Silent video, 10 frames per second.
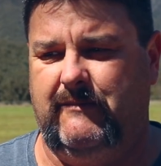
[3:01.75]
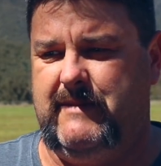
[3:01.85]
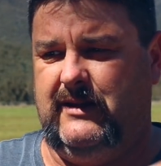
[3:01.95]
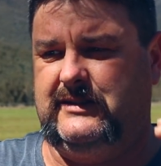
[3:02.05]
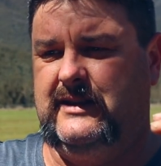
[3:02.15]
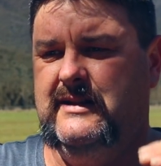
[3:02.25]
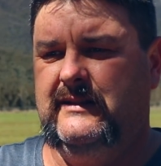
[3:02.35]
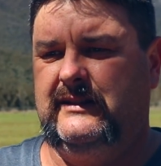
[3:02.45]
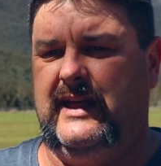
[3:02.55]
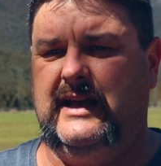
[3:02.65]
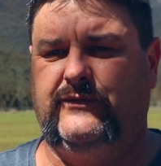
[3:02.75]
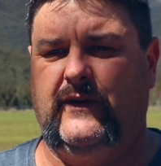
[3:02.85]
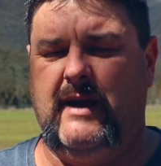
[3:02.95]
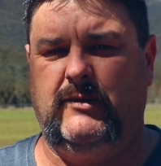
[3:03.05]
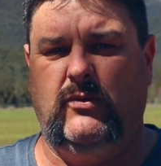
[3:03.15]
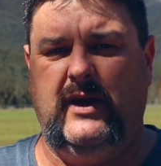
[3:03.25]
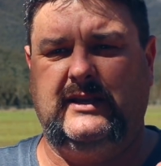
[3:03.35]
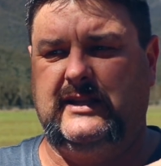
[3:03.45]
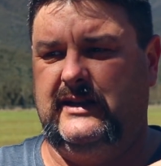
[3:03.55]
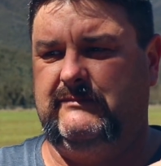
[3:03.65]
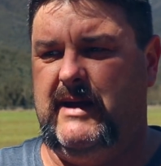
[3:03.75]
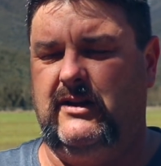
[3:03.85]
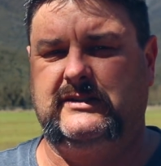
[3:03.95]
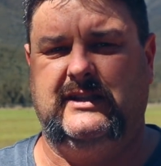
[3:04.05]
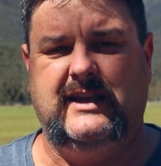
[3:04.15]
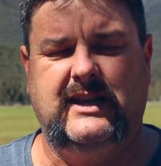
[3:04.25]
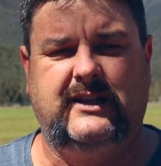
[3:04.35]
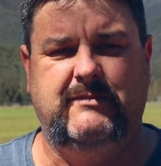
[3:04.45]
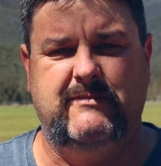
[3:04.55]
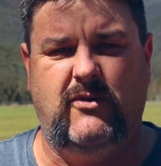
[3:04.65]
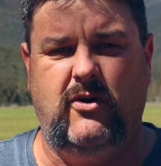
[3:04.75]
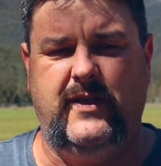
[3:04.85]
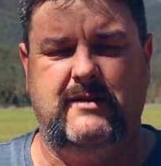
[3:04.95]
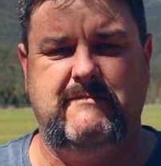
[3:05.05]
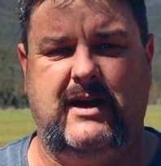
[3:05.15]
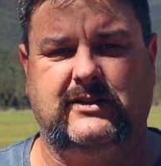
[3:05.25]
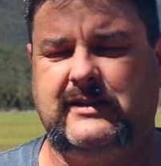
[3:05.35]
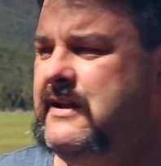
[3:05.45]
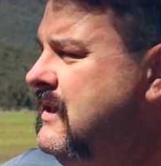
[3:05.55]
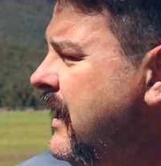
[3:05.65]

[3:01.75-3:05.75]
It melts, lasts for a couple of weeks, then it melts, then you get a little bit more, then it melts.